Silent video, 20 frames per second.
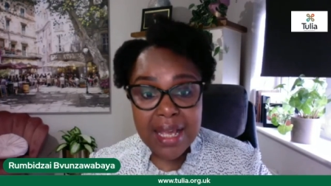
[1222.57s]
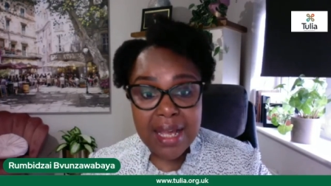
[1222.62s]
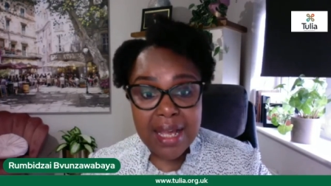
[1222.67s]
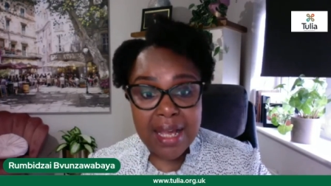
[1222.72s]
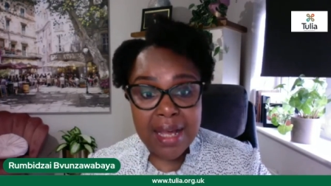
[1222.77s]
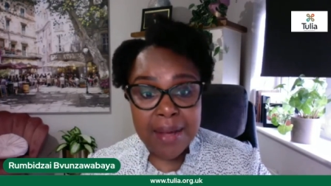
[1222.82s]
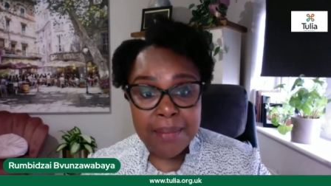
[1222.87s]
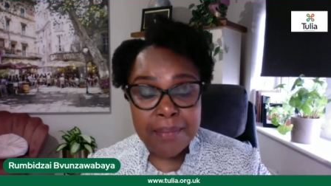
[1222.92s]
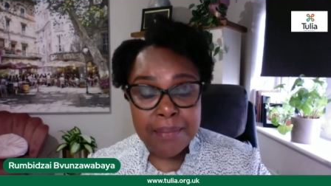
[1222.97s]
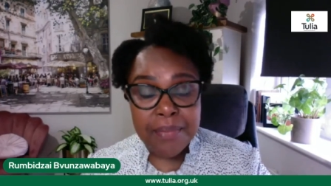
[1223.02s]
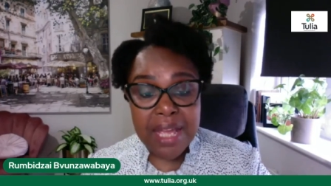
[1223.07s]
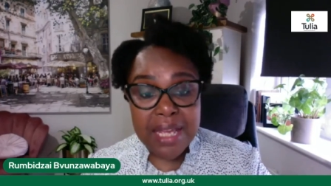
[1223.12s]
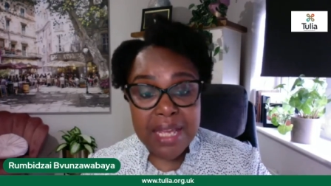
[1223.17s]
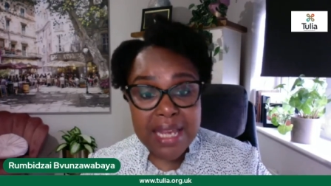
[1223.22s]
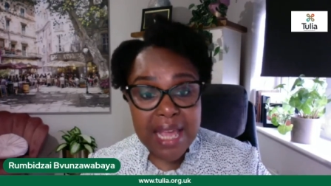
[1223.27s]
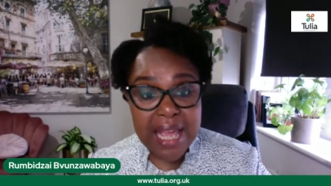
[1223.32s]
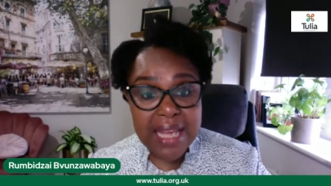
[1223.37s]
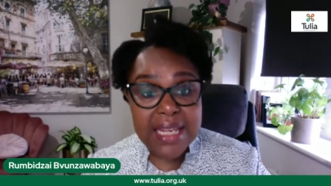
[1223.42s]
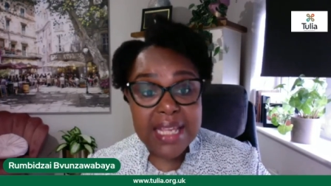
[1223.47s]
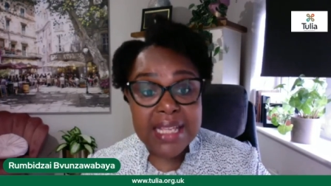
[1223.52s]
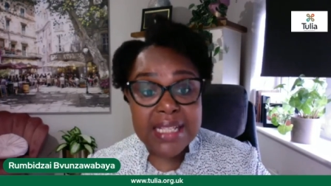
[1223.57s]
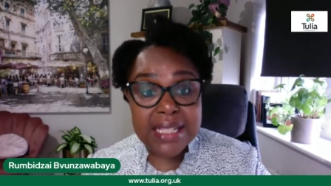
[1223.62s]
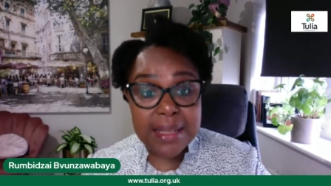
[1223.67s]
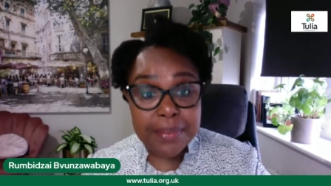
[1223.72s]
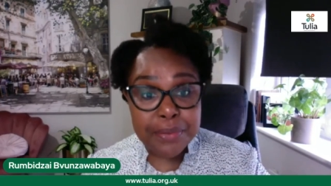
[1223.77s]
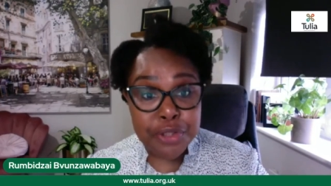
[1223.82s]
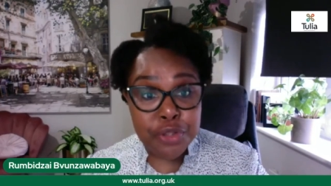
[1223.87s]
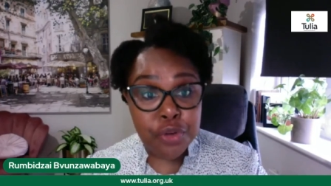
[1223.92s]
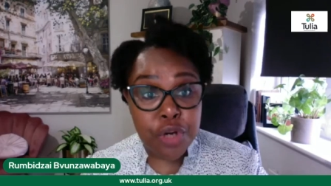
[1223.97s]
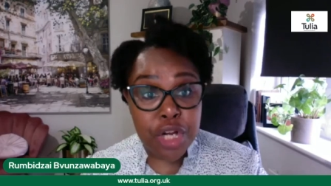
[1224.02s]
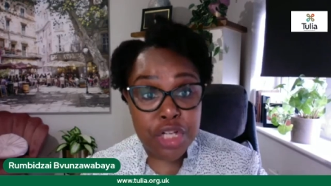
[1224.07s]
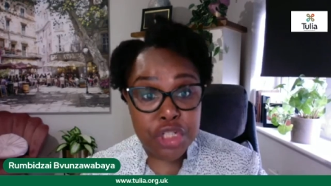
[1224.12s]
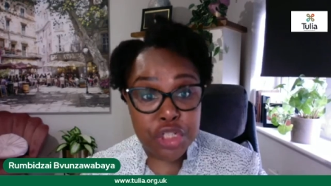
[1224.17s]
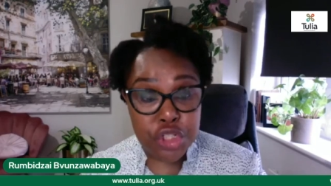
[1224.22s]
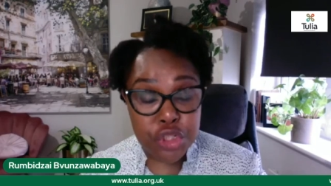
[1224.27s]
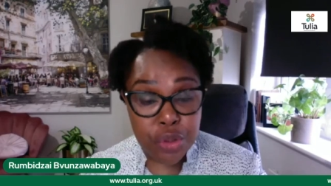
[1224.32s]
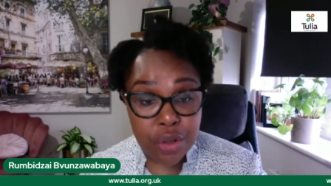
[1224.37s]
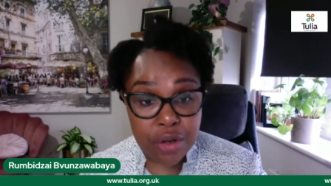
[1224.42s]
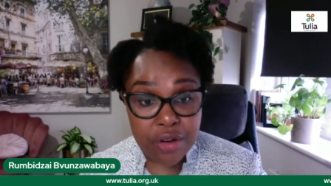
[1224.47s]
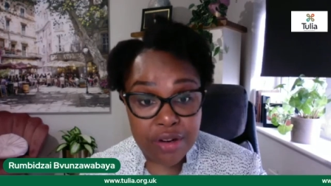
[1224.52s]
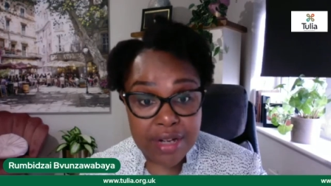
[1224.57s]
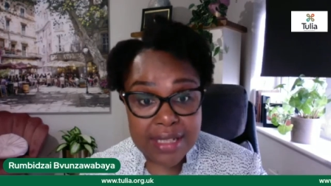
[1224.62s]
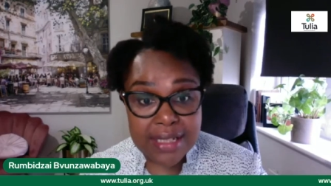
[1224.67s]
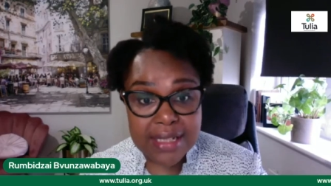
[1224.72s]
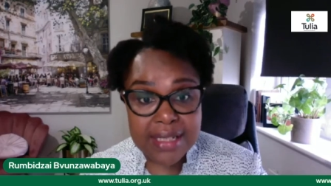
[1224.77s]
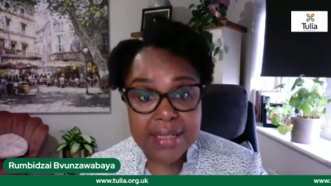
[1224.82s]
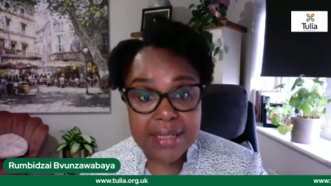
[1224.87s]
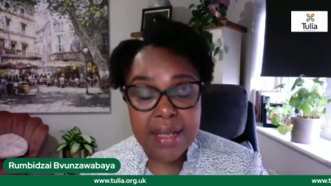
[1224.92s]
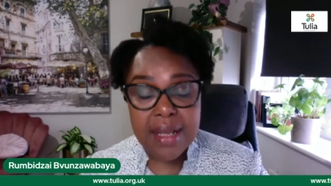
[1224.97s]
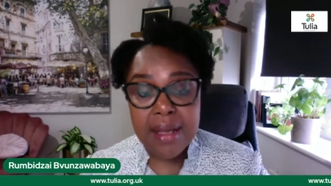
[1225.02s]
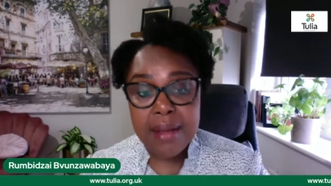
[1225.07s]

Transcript: and had exceptional assurance.